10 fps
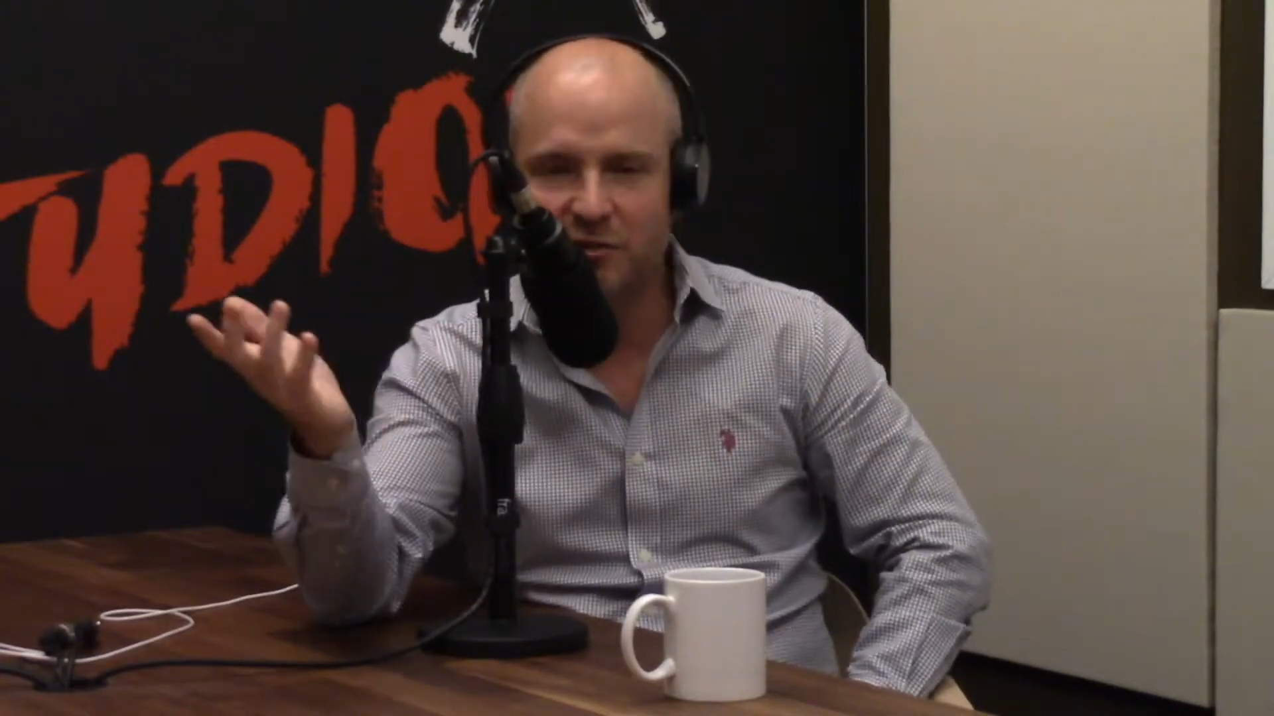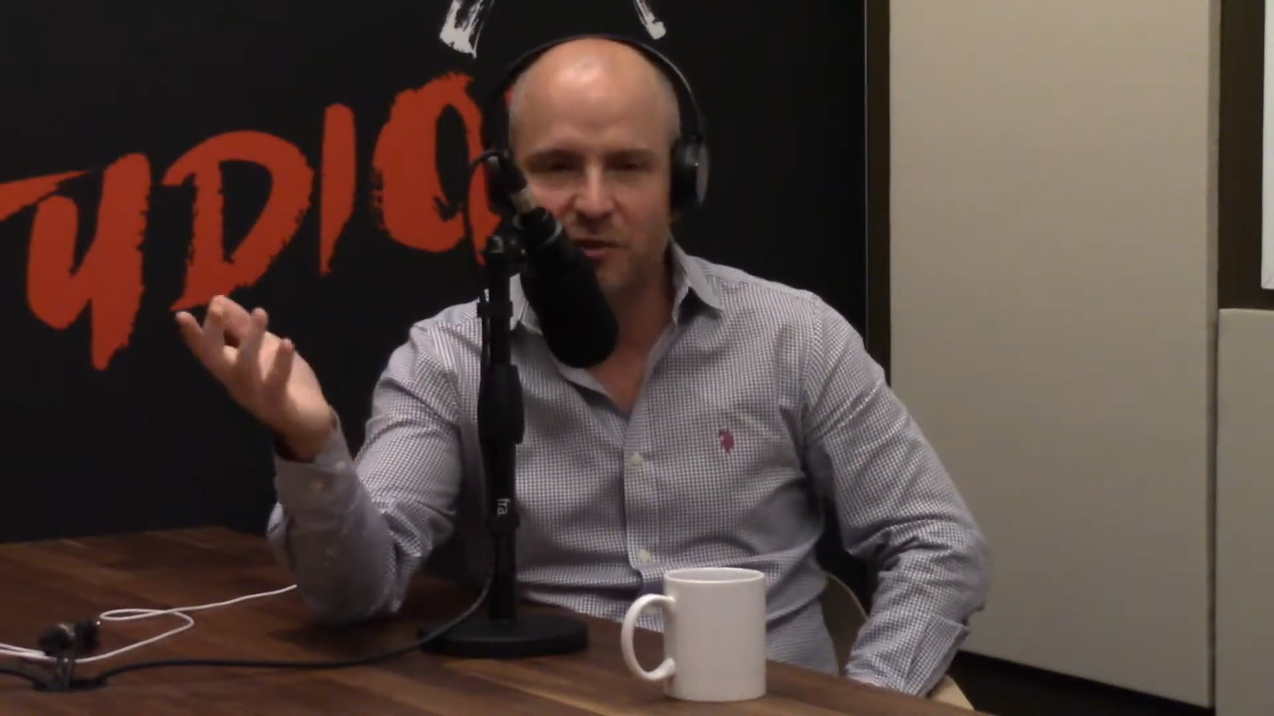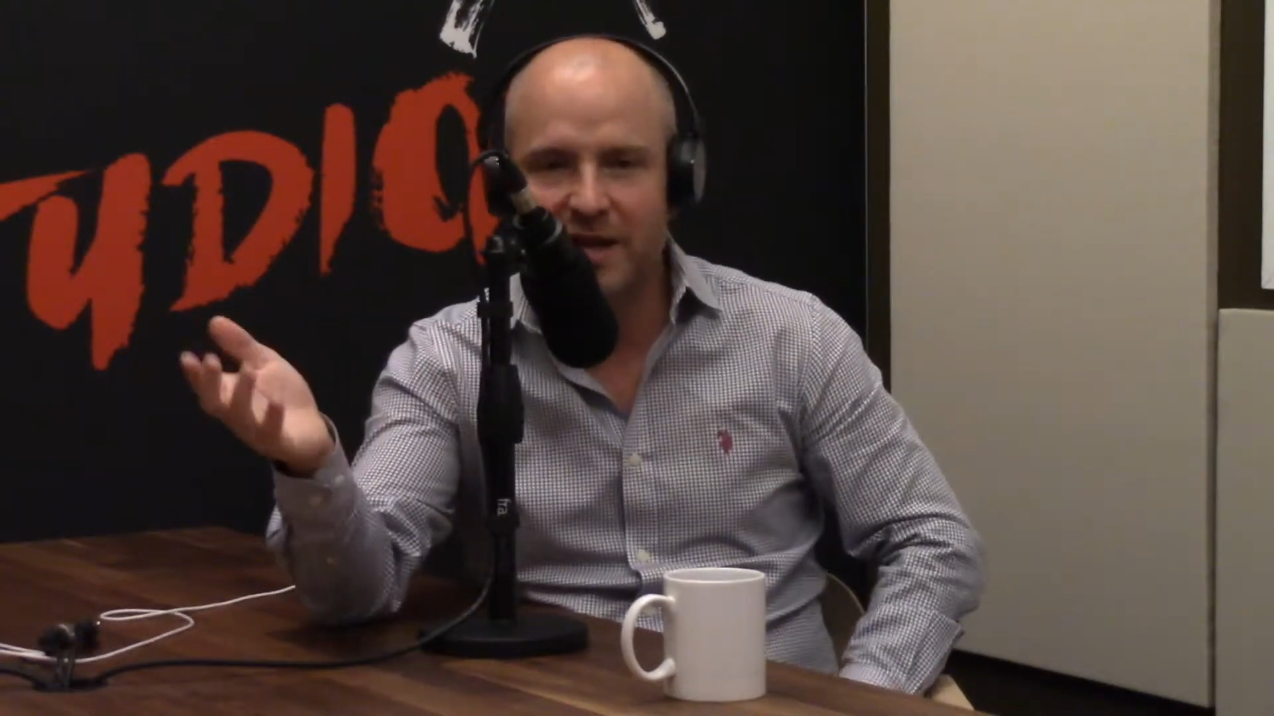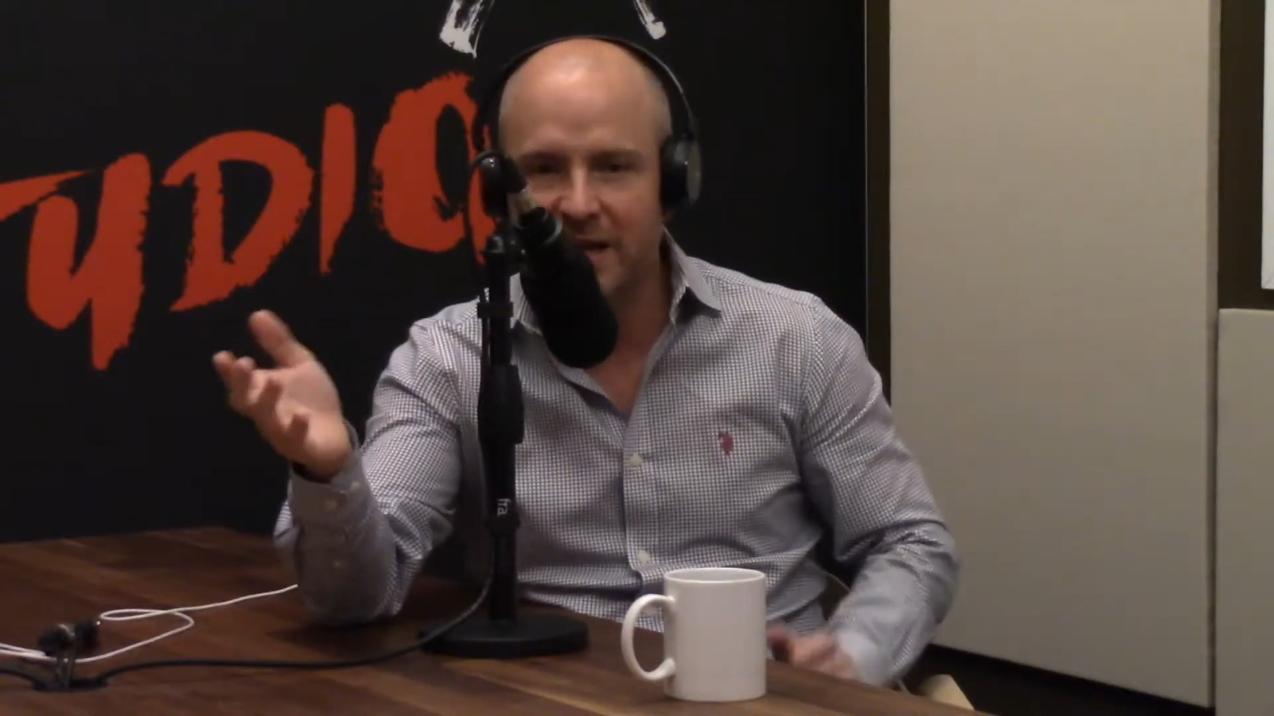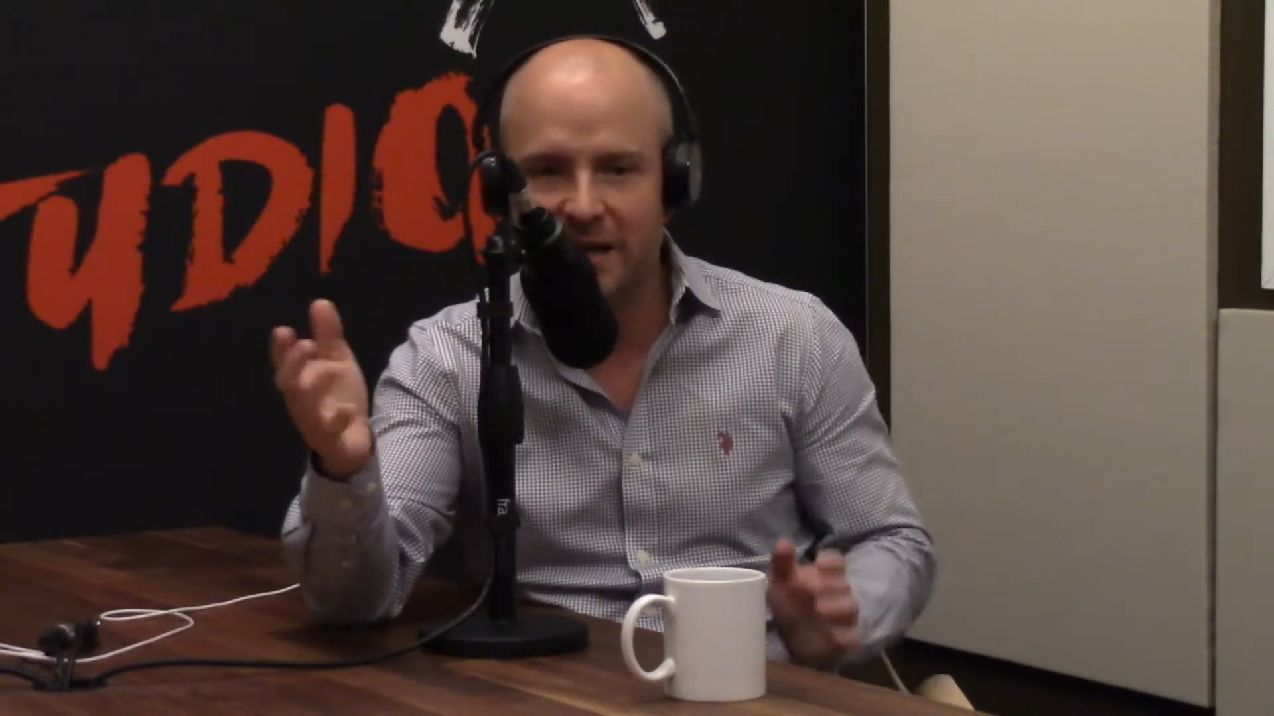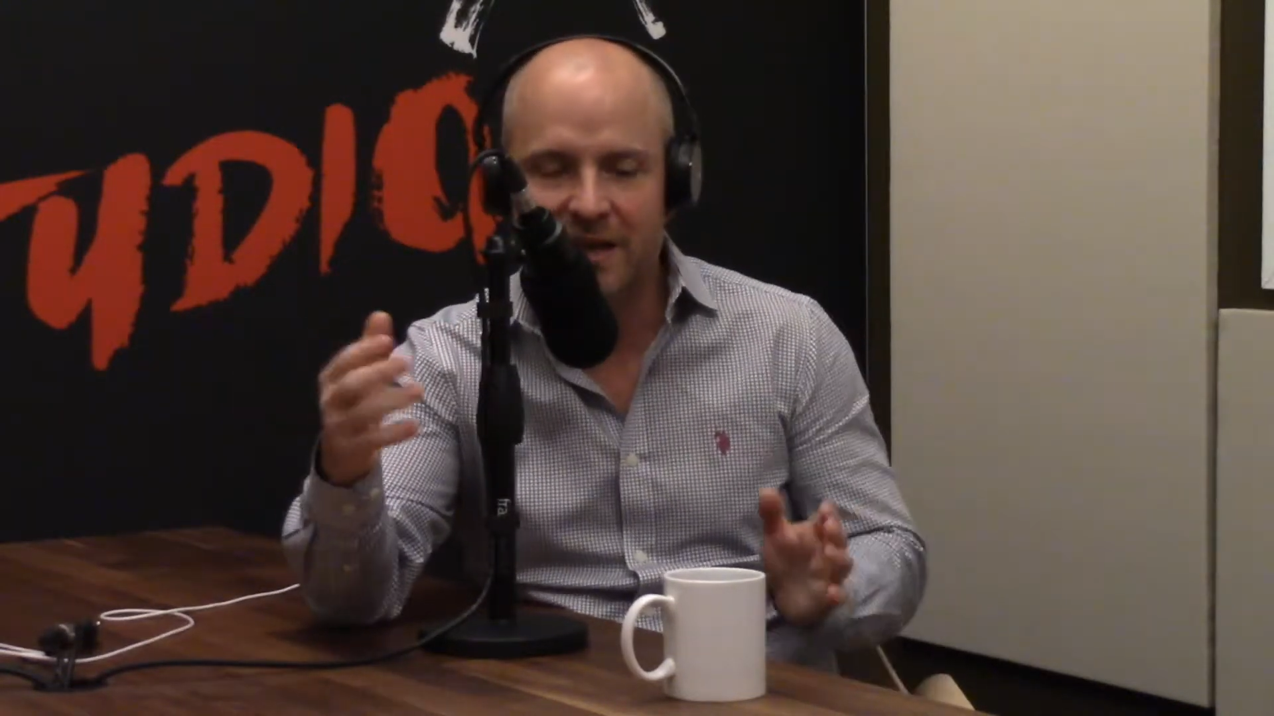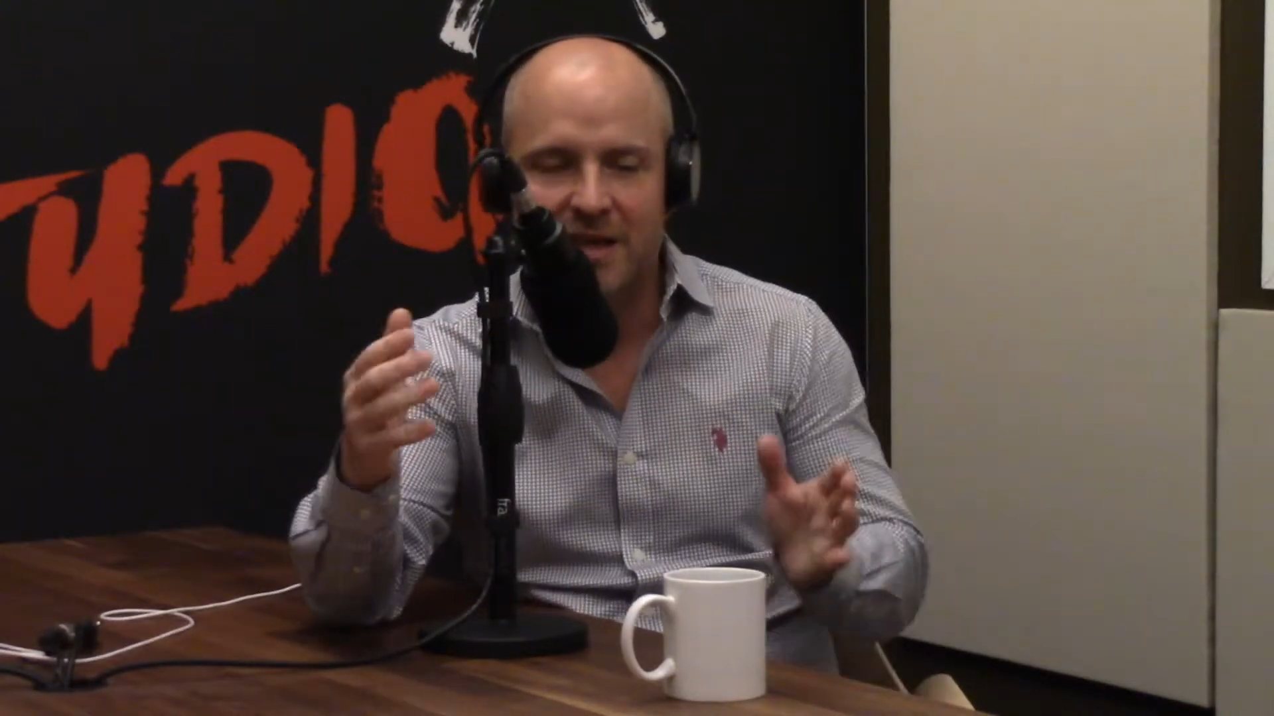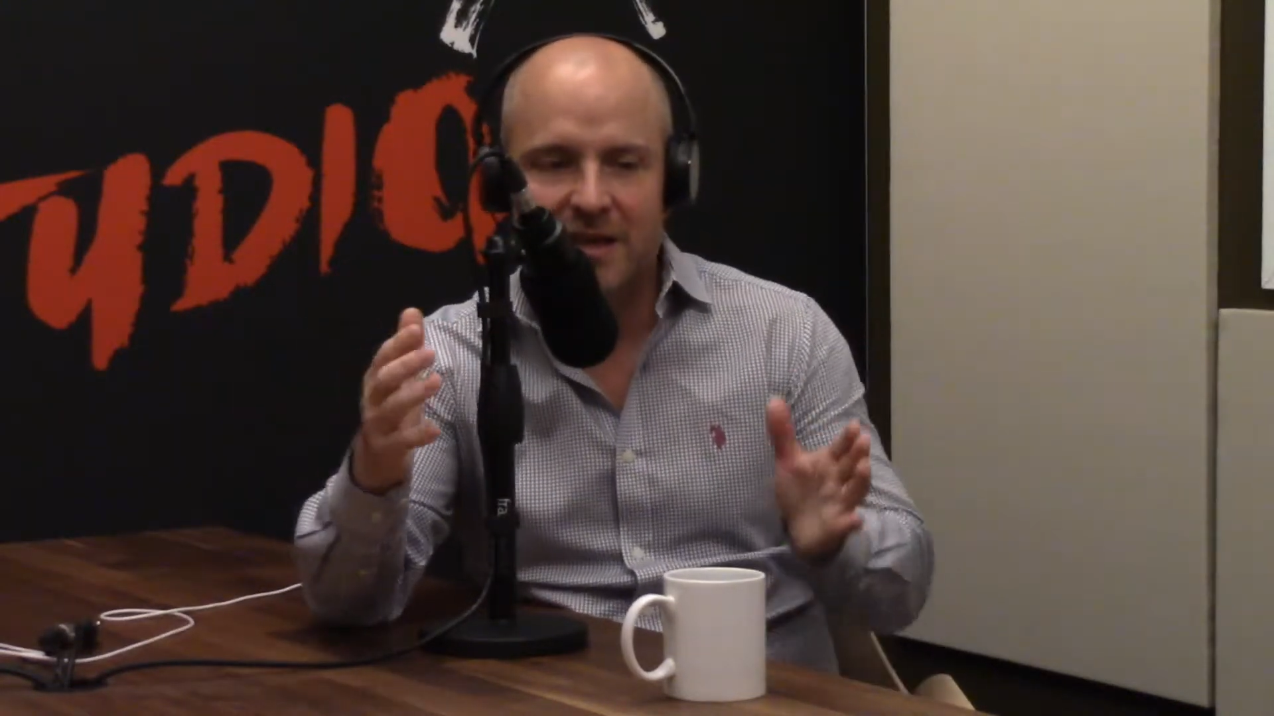rating